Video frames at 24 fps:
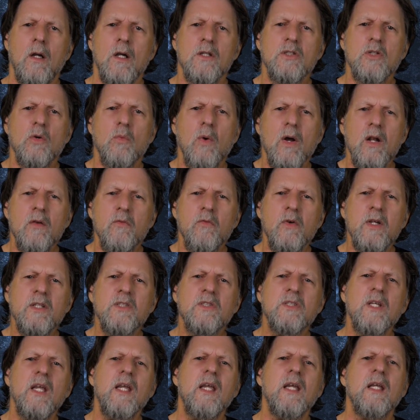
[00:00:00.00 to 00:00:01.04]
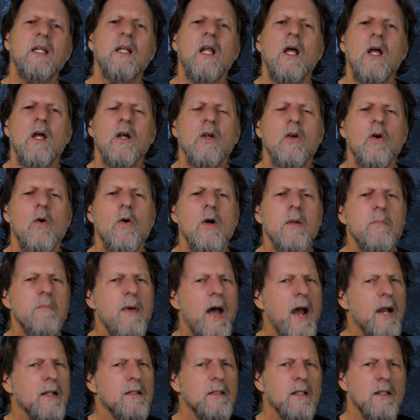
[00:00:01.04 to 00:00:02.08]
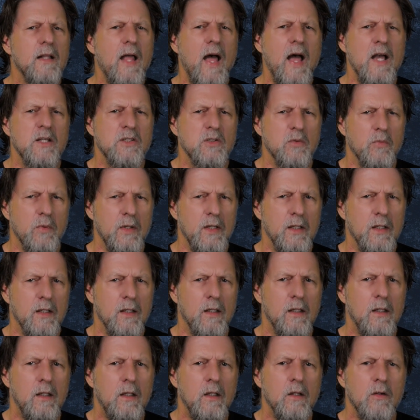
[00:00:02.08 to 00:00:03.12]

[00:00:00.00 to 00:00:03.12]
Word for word: So what have we seen going back to last week?